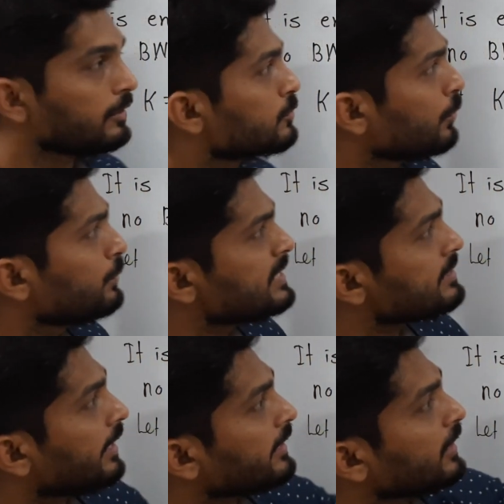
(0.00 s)
So we
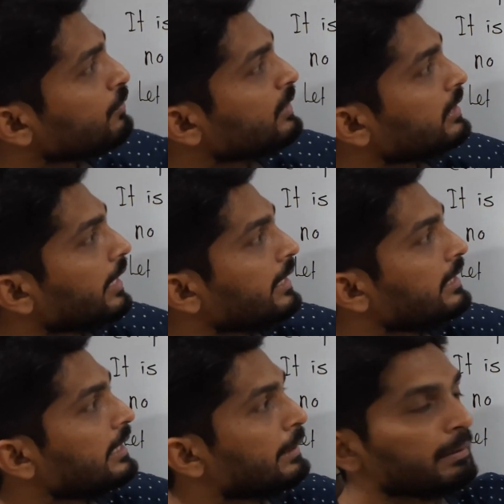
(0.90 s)
started with
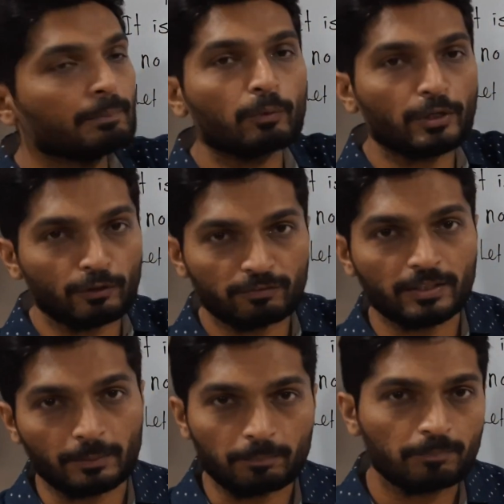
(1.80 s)
any limit point of
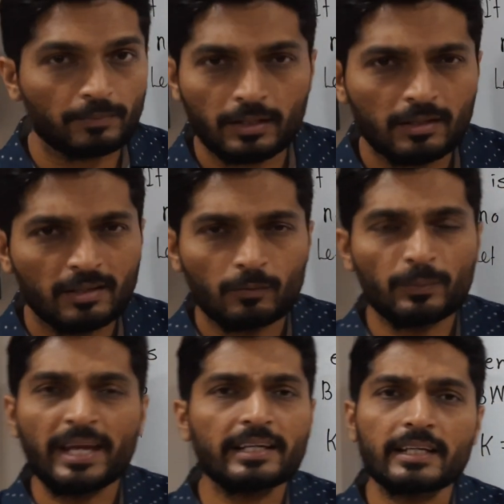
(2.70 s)
k.
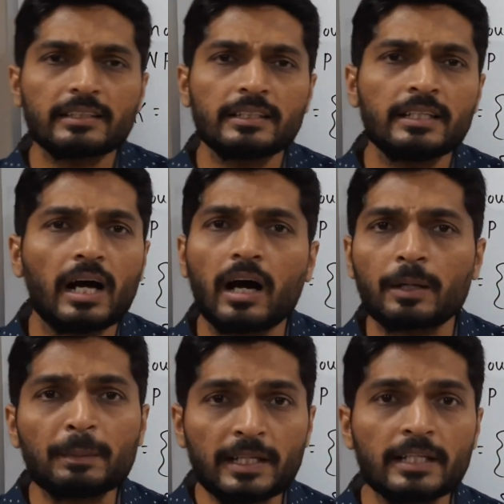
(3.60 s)
We had taken any
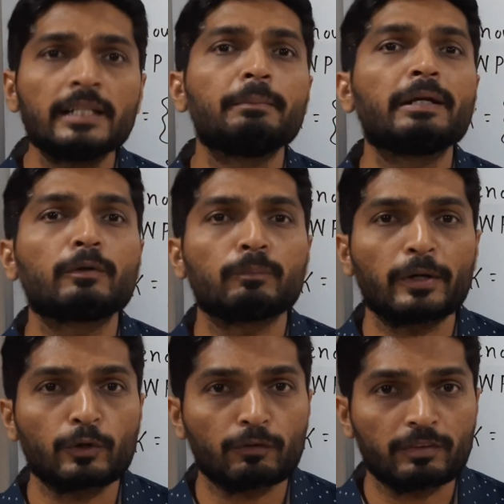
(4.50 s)
arbitrary limit
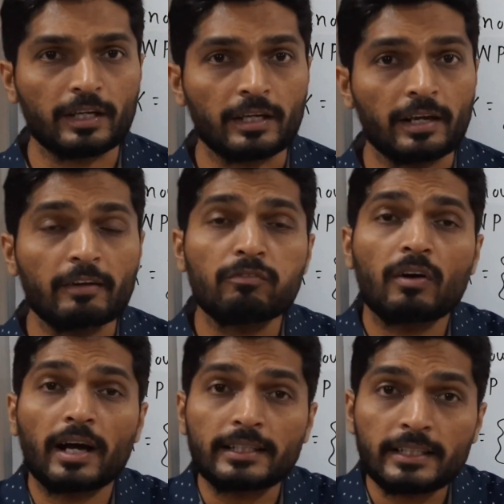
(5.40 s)
point of k, and
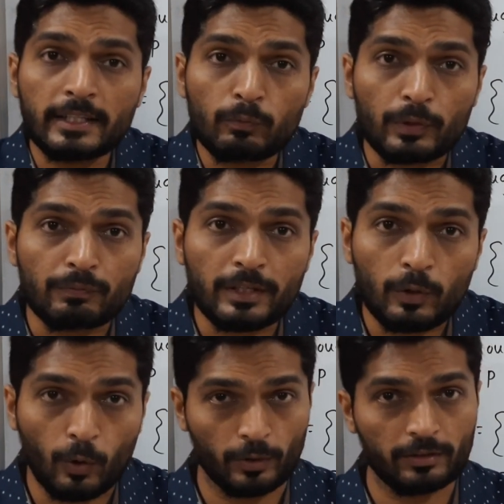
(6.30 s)
finally what we
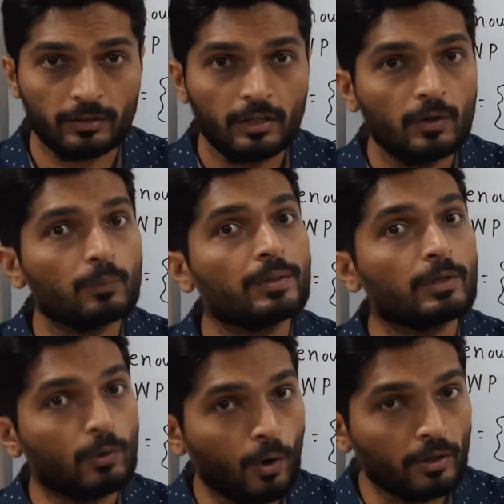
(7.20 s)
got? We
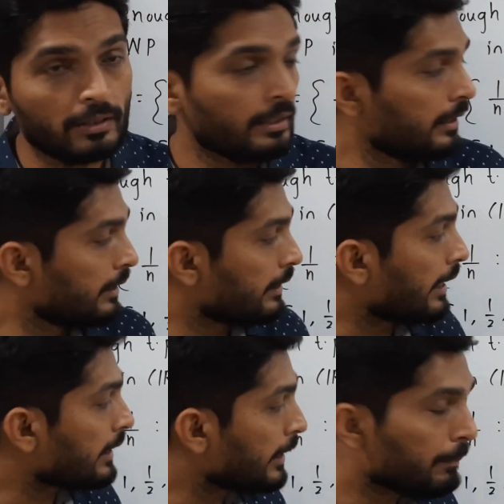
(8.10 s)
got
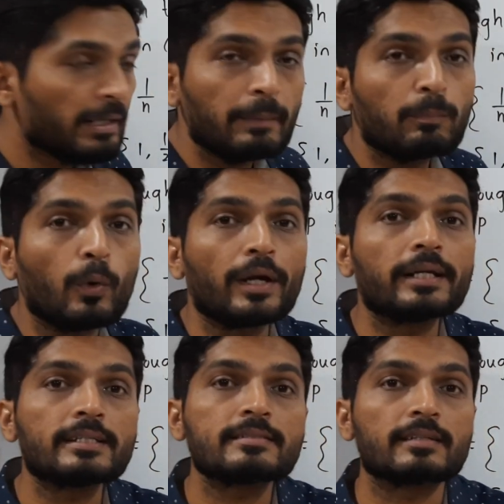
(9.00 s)
that limit
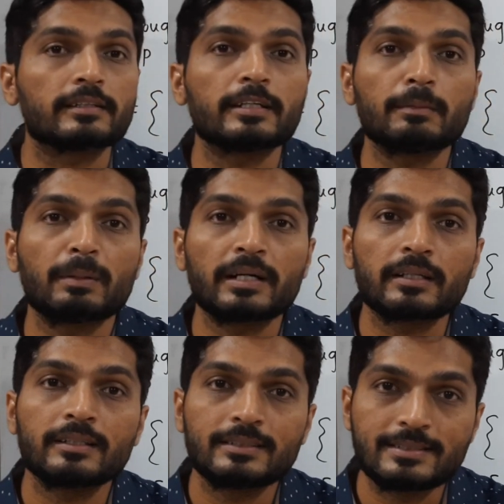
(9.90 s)
point is nothing
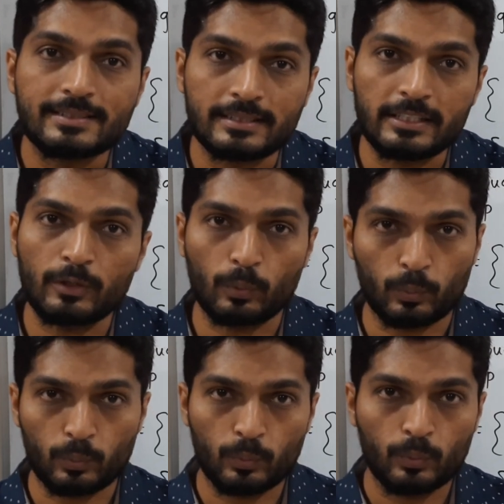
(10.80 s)
but
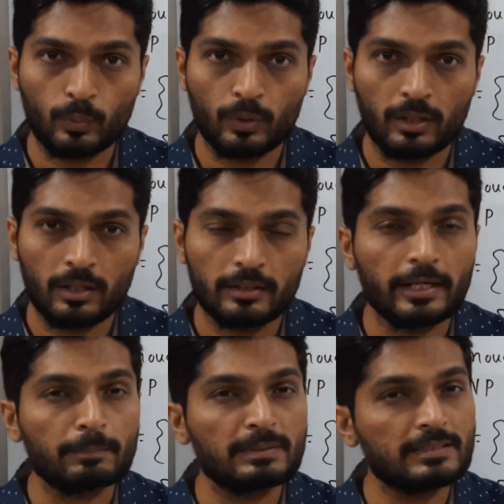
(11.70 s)
0.
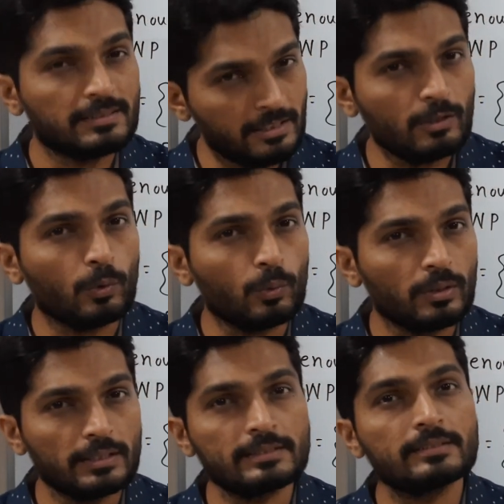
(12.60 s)
That means
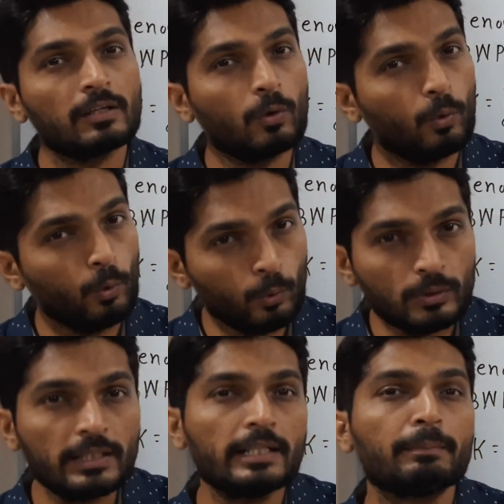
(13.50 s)
0 is the
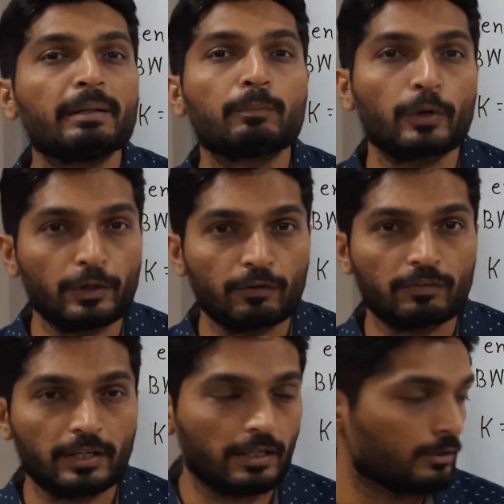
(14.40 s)
only limit point
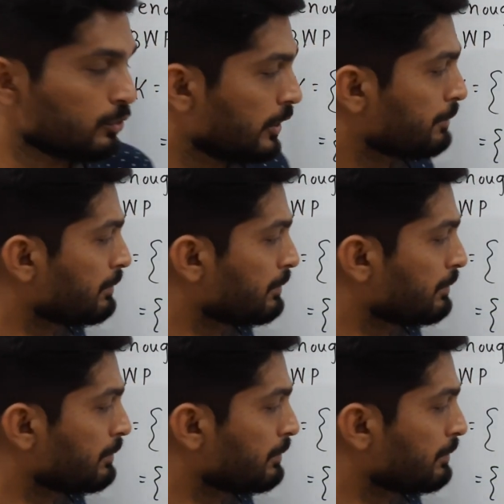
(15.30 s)
of k. So